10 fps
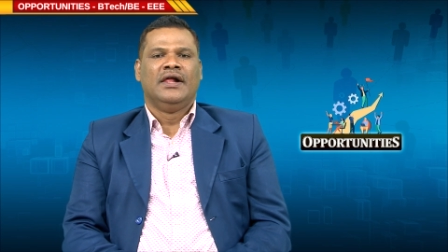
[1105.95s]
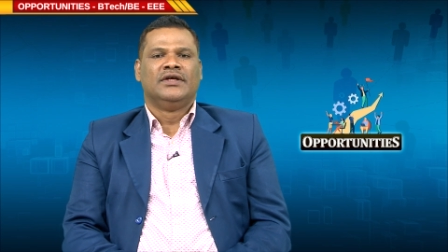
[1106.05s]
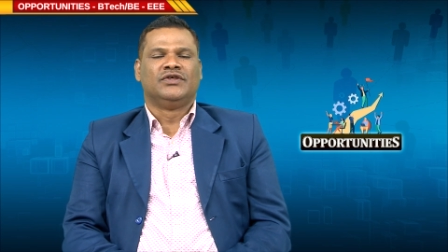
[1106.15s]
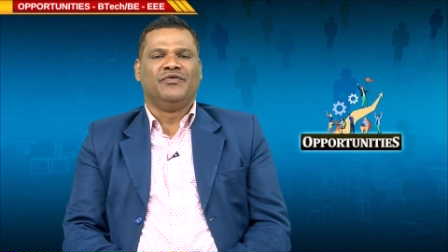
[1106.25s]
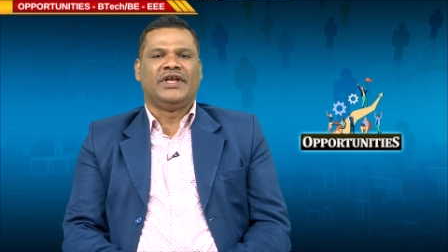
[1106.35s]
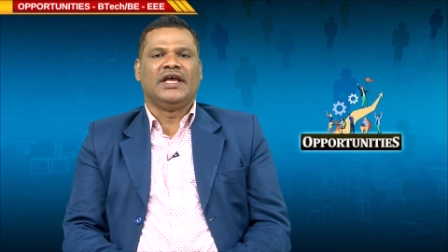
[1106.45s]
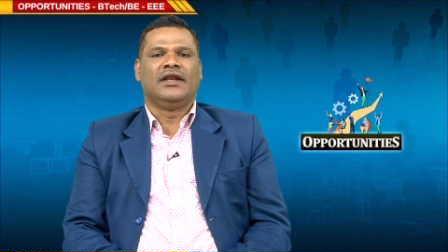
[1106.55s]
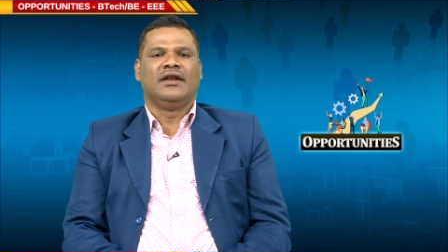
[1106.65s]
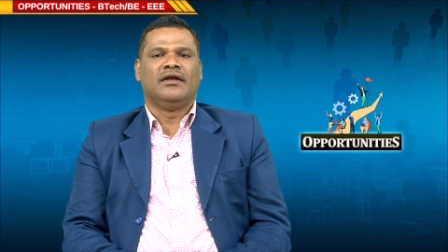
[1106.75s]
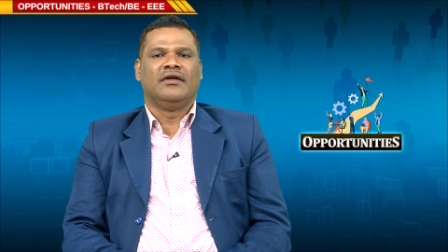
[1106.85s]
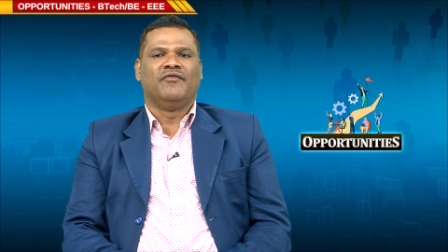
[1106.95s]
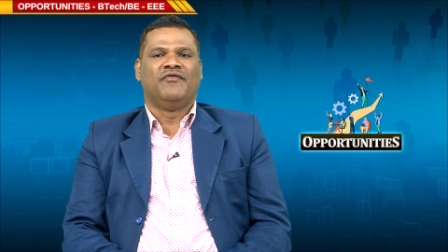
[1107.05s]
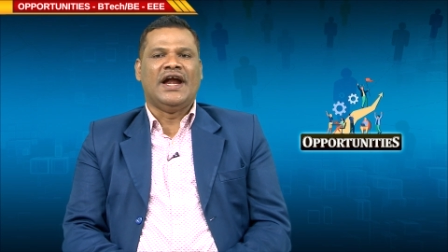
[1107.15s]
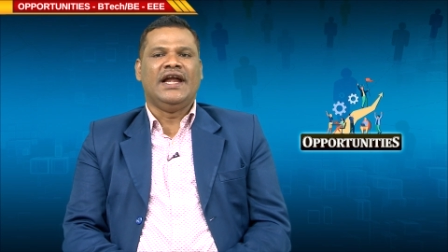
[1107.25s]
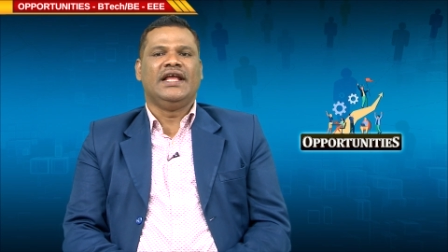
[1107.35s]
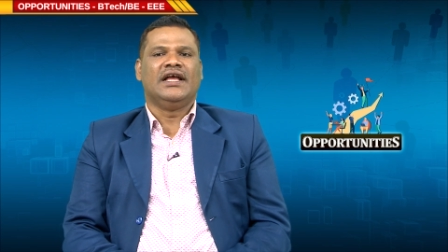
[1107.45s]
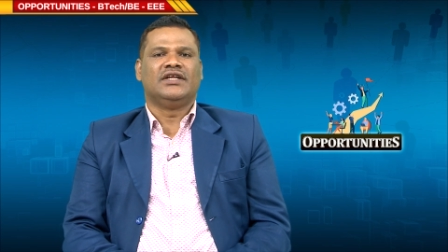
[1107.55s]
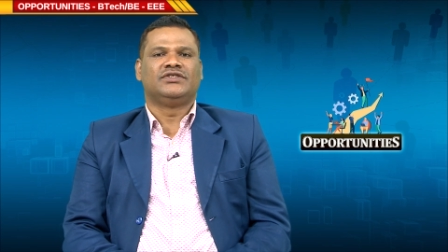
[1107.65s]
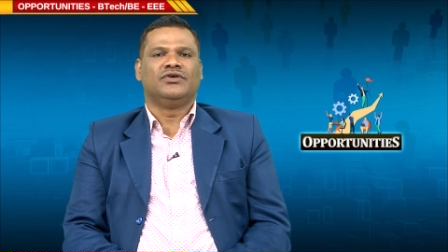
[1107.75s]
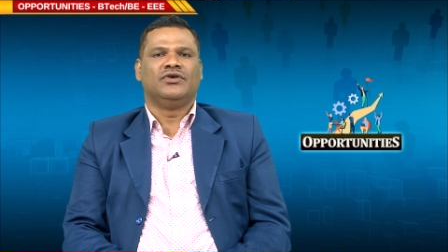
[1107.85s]
So, we can winding
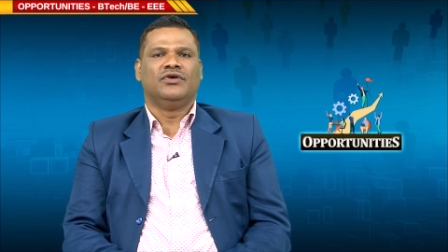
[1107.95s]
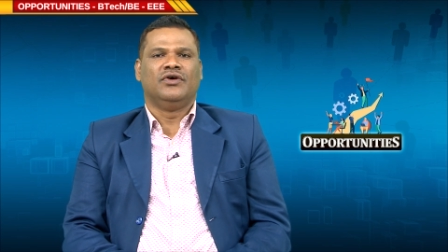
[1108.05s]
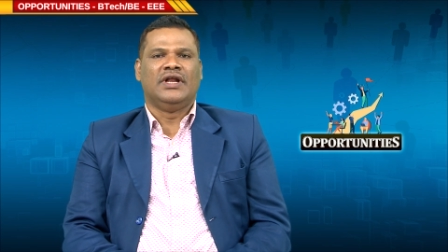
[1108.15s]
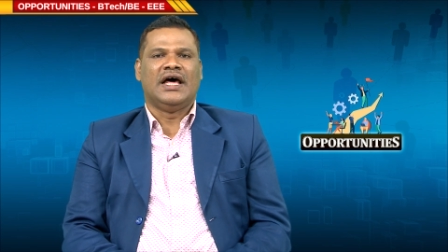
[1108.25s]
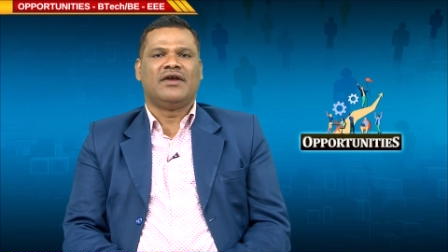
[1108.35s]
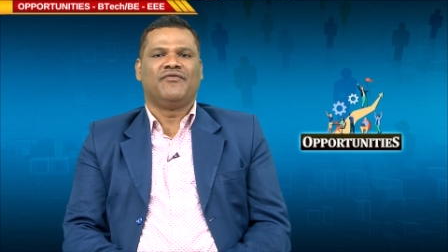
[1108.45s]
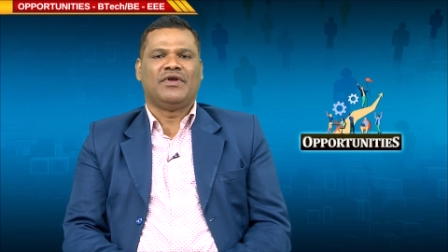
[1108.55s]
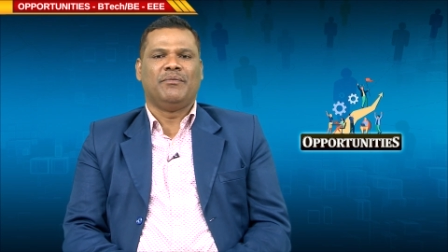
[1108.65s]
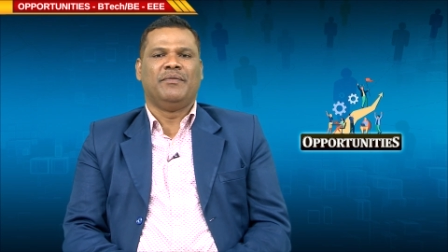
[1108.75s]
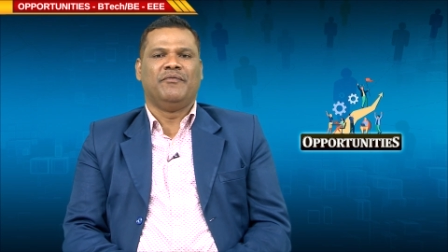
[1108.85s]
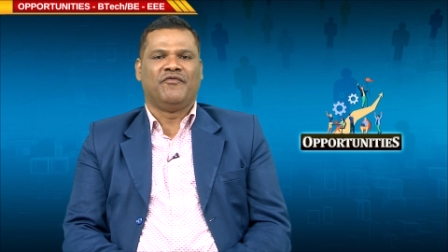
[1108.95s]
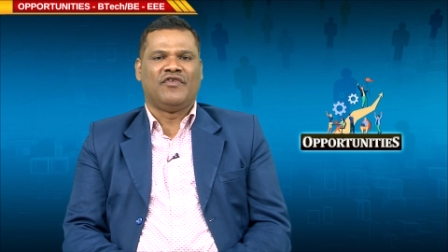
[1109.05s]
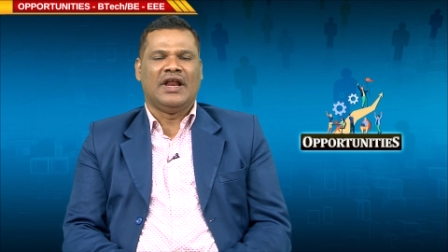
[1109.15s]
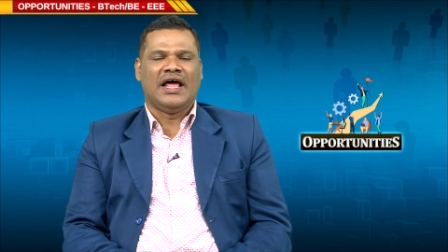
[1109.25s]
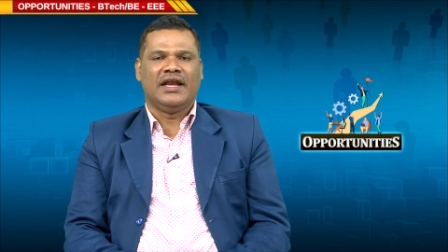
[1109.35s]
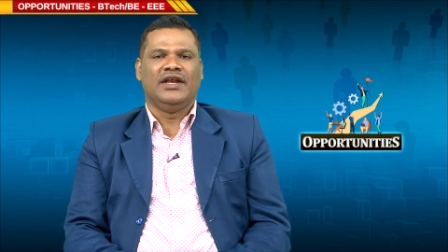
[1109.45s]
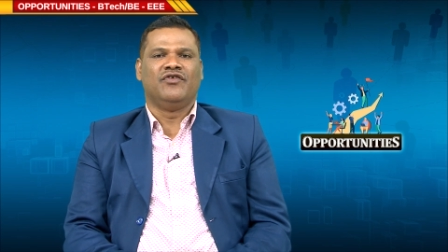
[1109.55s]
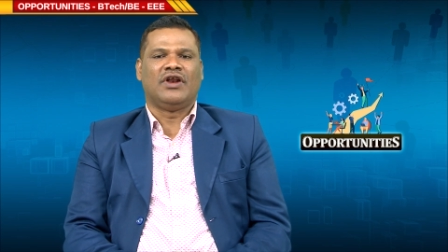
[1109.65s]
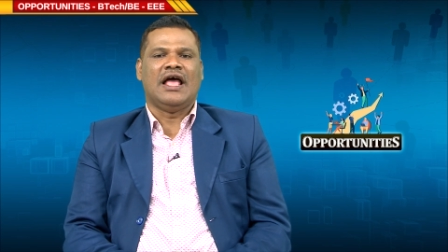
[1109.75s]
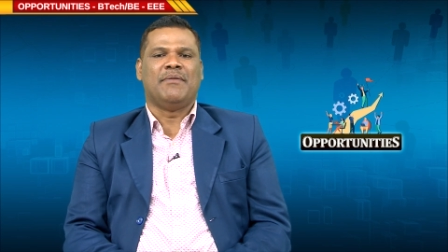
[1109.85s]
also learn from learn in
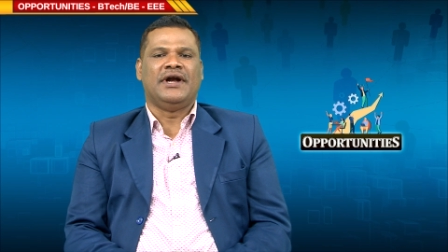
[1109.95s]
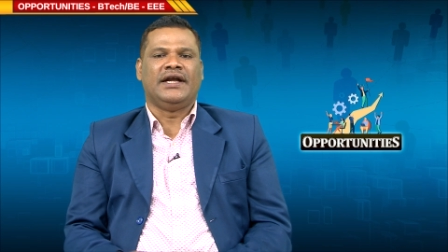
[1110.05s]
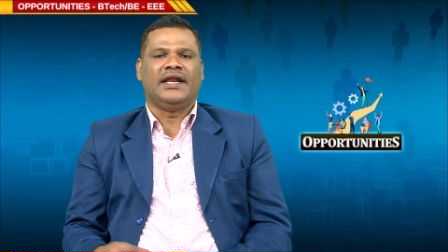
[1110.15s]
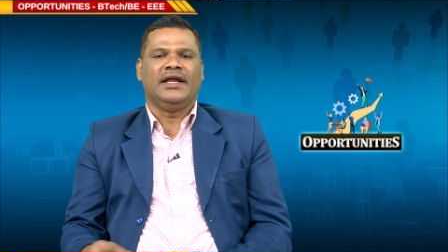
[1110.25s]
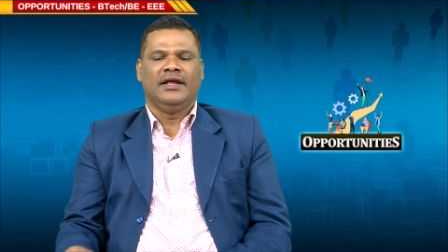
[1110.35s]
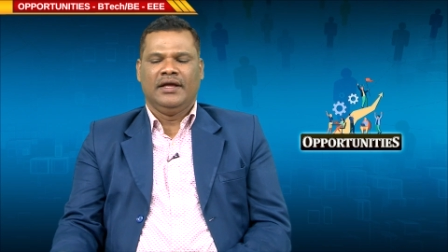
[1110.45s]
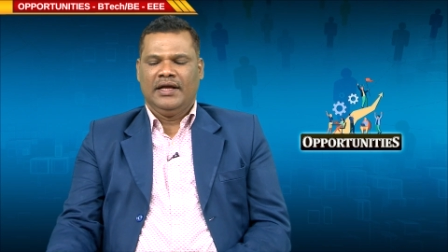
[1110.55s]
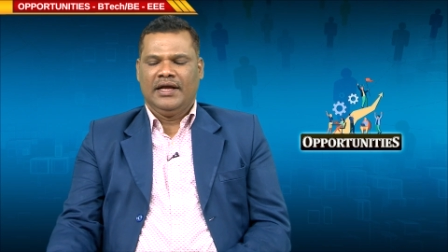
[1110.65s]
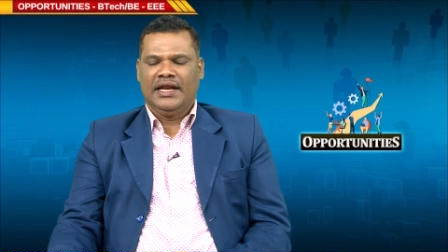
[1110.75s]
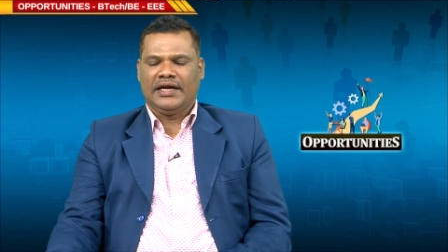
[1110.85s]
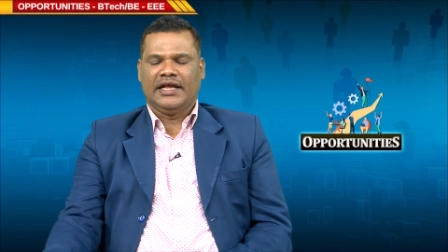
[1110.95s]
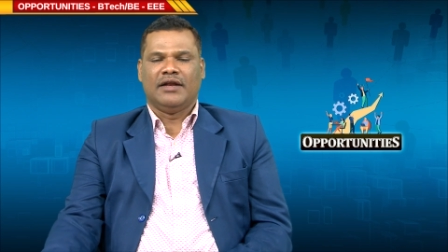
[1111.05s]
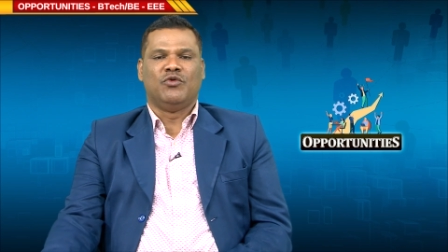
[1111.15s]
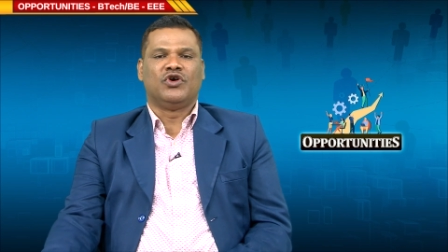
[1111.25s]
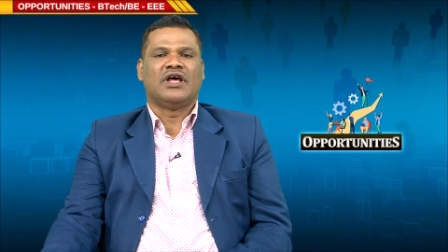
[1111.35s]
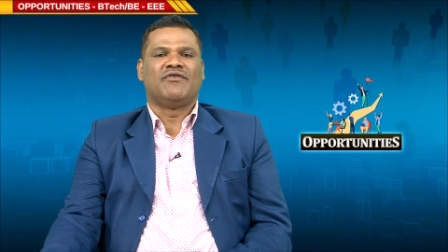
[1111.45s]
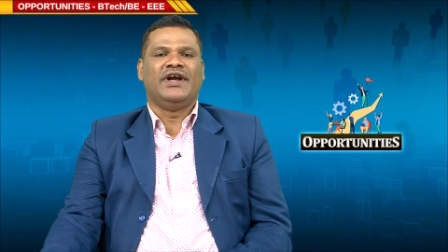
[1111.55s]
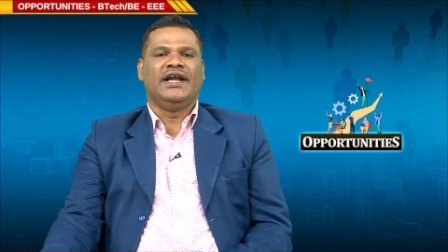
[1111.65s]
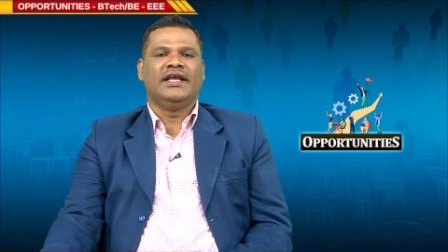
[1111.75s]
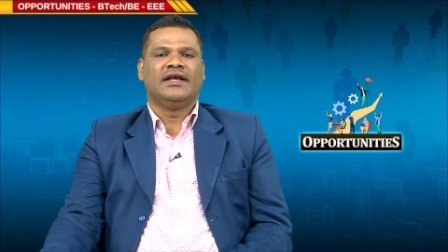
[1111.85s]
your laboratory electrical motor
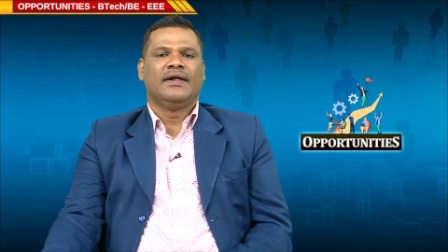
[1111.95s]
winding